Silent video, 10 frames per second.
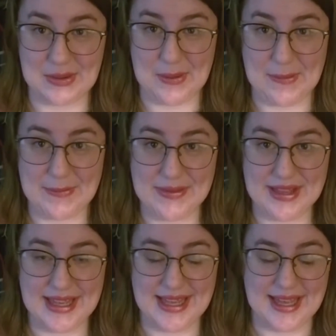So
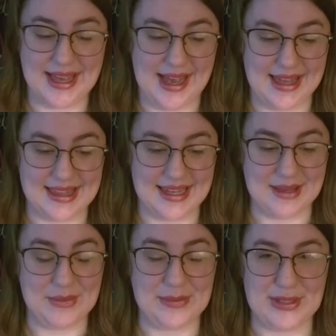I think
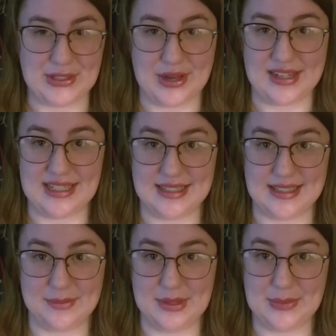it may be shocking to
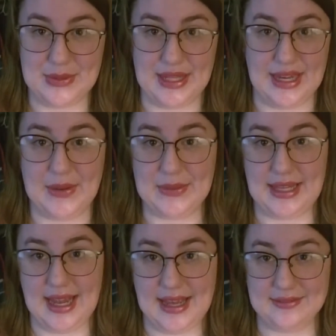some people that I
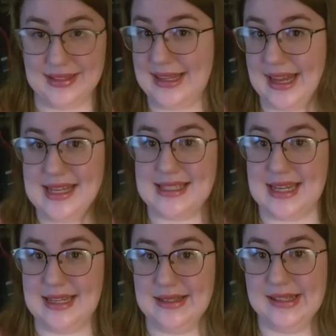only have like 18
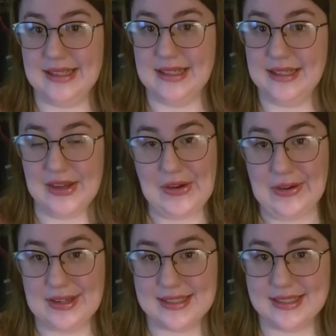
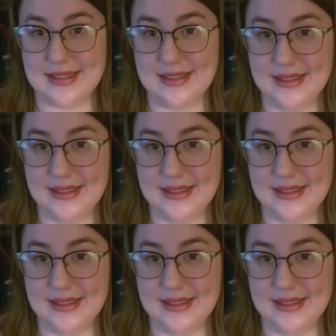arcs.